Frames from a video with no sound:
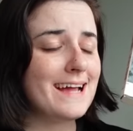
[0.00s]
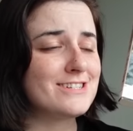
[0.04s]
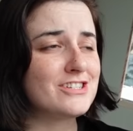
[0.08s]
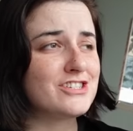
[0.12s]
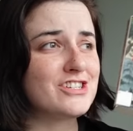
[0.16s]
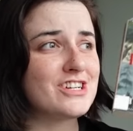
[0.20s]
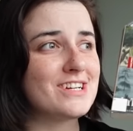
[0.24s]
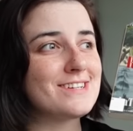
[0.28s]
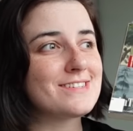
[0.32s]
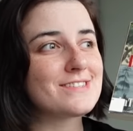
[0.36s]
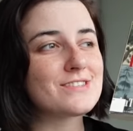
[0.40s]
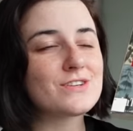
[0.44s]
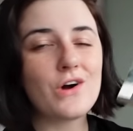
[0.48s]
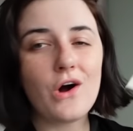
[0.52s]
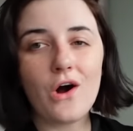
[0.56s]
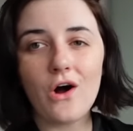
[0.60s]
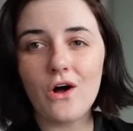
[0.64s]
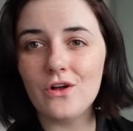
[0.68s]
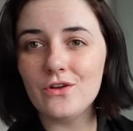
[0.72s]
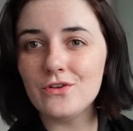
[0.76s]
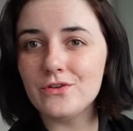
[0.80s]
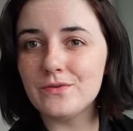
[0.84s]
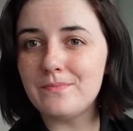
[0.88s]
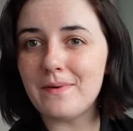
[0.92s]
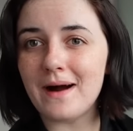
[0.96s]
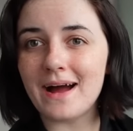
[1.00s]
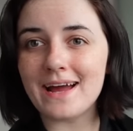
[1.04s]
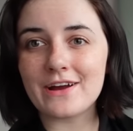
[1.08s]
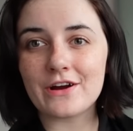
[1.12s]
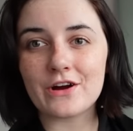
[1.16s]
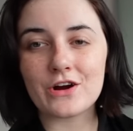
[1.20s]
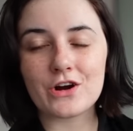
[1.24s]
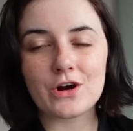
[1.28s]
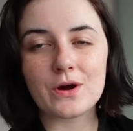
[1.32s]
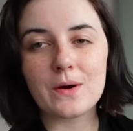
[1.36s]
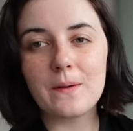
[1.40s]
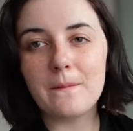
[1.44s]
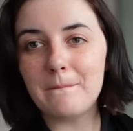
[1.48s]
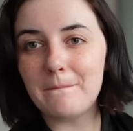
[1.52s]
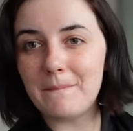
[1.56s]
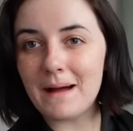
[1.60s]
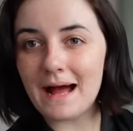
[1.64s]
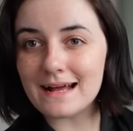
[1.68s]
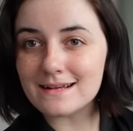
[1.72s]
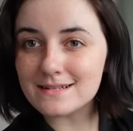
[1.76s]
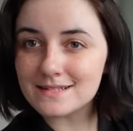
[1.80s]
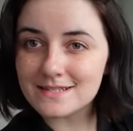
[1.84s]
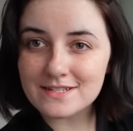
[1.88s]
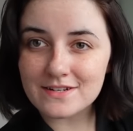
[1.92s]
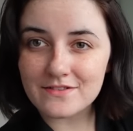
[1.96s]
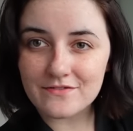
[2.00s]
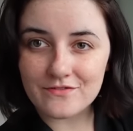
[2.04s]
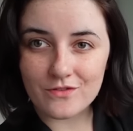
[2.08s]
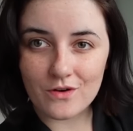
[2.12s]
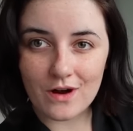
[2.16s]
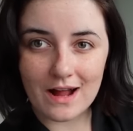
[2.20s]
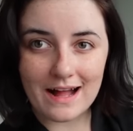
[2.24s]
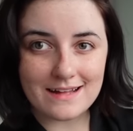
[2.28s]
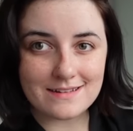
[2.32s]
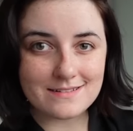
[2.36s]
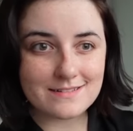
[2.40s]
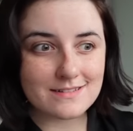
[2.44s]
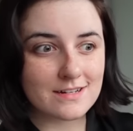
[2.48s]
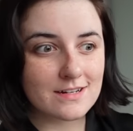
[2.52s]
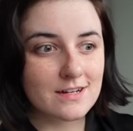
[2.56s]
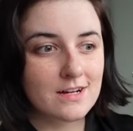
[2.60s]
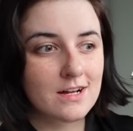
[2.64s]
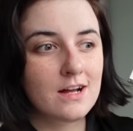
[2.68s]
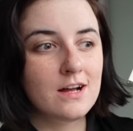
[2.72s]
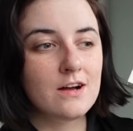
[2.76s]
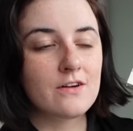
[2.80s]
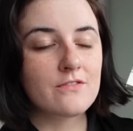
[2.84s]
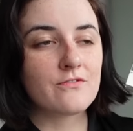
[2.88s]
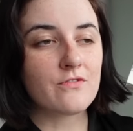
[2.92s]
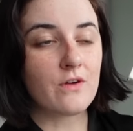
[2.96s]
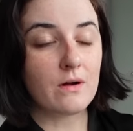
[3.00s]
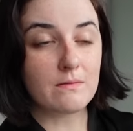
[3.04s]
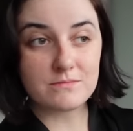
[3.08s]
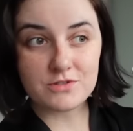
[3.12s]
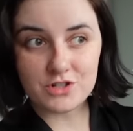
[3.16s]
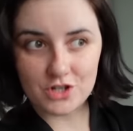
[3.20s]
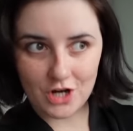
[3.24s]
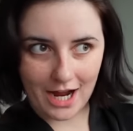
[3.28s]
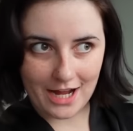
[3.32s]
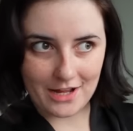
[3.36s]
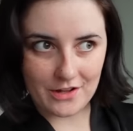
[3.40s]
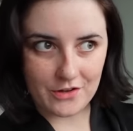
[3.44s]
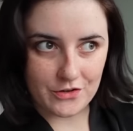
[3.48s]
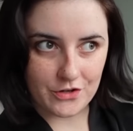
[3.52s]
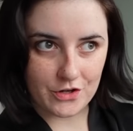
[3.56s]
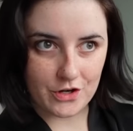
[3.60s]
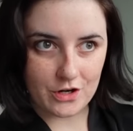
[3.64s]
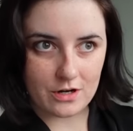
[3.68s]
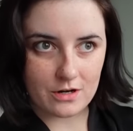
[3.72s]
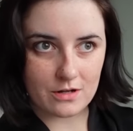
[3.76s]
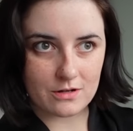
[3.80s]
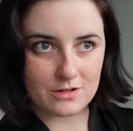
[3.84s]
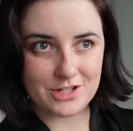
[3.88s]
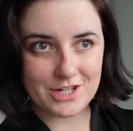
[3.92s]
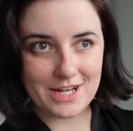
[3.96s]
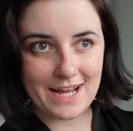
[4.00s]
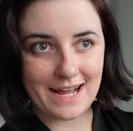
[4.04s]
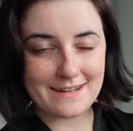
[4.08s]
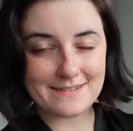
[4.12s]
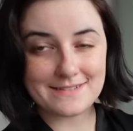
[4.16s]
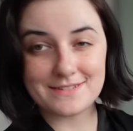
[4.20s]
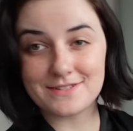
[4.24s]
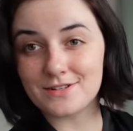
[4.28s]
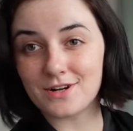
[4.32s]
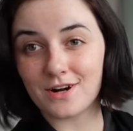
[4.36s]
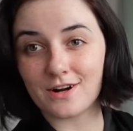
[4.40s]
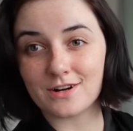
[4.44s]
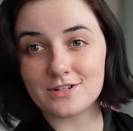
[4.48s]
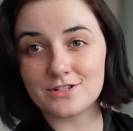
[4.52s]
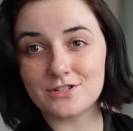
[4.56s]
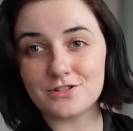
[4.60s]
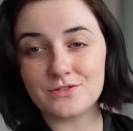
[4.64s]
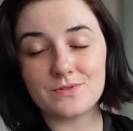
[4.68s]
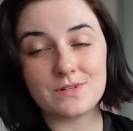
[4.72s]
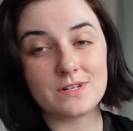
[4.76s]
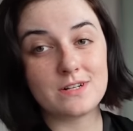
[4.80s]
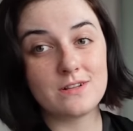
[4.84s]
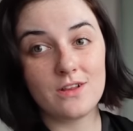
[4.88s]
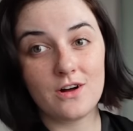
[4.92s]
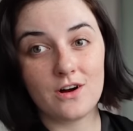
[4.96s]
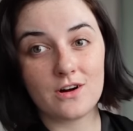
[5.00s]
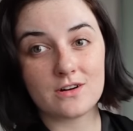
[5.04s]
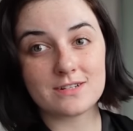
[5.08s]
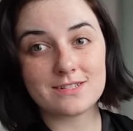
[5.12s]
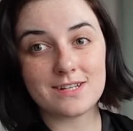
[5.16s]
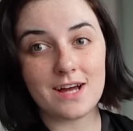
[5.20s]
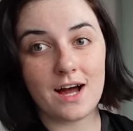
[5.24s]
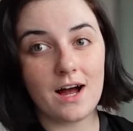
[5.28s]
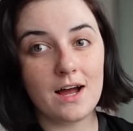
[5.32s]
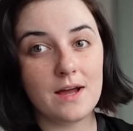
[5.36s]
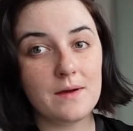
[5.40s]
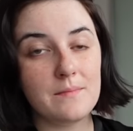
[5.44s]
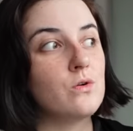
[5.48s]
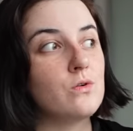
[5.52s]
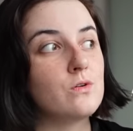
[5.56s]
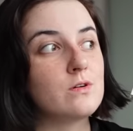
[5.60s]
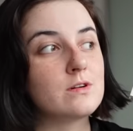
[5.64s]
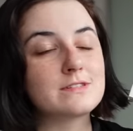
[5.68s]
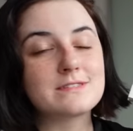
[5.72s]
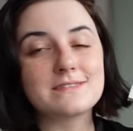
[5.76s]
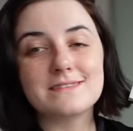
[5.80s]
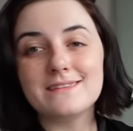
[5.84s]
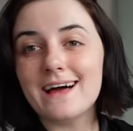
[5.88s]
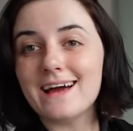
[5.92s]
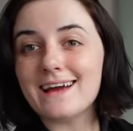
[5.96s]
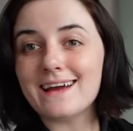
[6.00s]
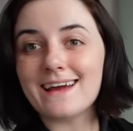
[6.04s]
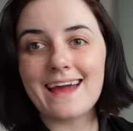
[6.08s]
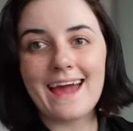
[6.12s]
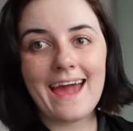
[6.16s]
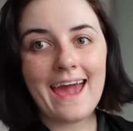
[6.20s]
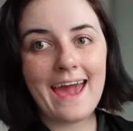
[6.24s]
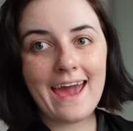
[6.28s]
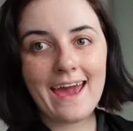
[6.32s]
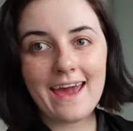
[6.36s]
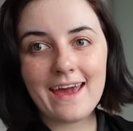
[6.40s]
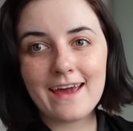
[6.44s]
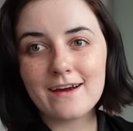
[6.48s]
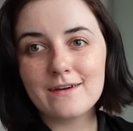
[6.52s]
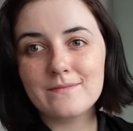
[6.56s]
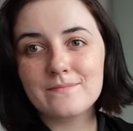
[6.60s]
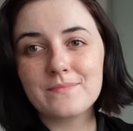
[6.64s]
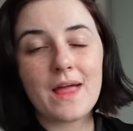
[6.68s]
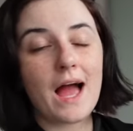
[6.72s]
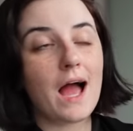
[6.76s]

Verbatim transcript: and she is called by her best friend from childhood, who she hasn't talked to in a long time, who is like, hey,